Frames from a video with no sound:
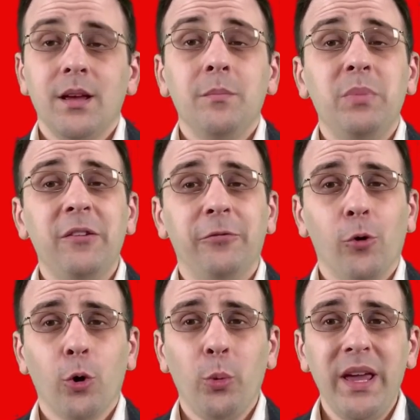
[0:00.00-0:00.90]

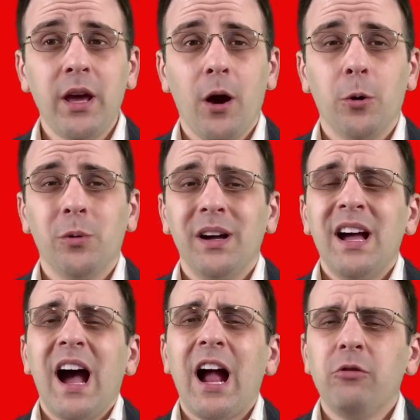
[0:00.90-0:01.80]
Before we go,
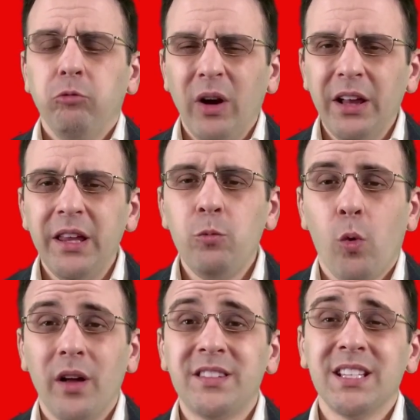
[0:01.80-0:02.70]
I really
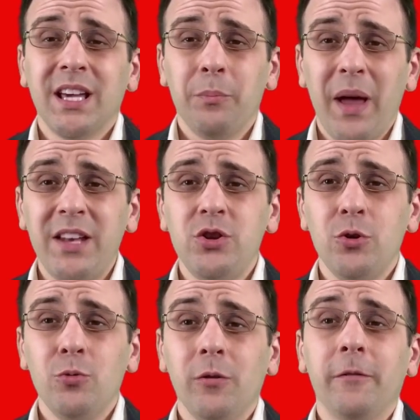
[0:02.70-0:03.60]
want to commend
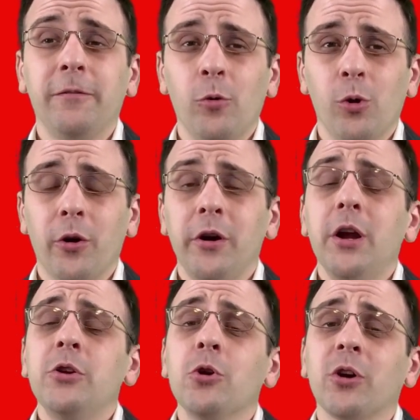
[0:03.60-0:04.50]
you for
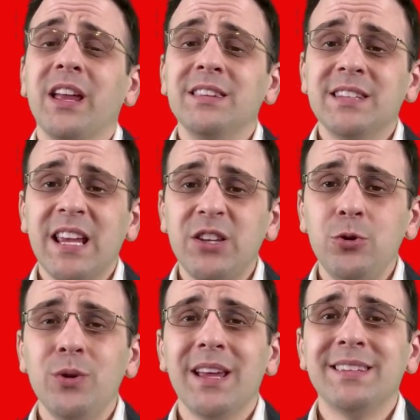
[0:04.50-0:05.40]
your
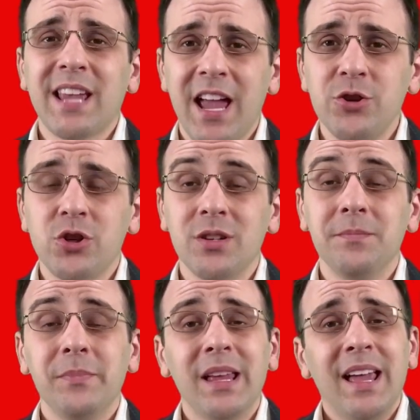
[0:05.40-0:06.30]
continued attention
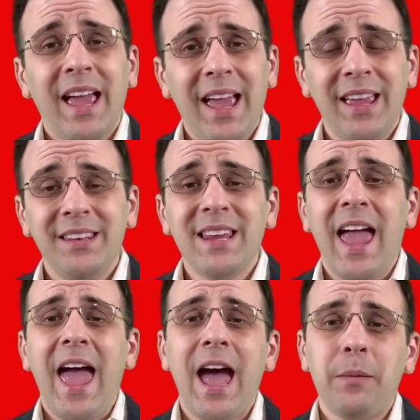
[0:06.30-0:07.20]
and
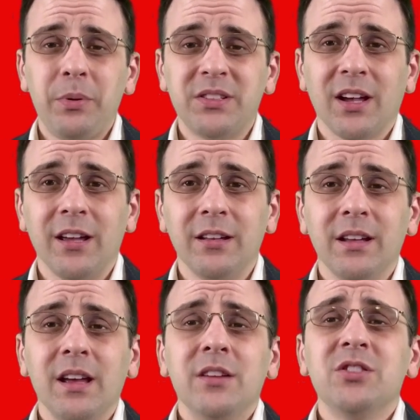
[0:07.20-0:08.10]
appetite
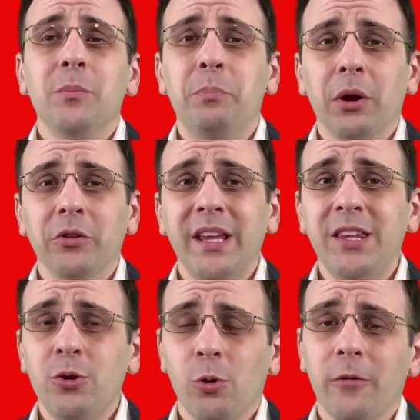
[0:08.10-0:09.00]
to building
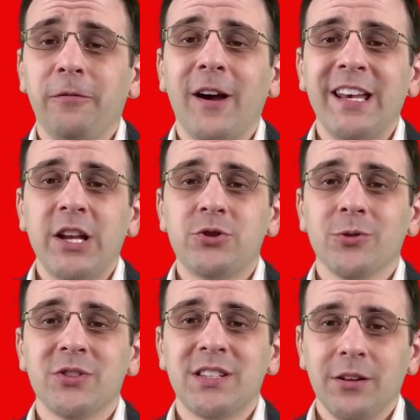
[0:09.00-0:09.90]
your financial
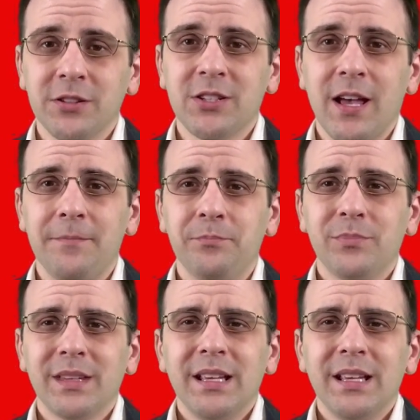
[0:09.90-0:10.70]
skill set.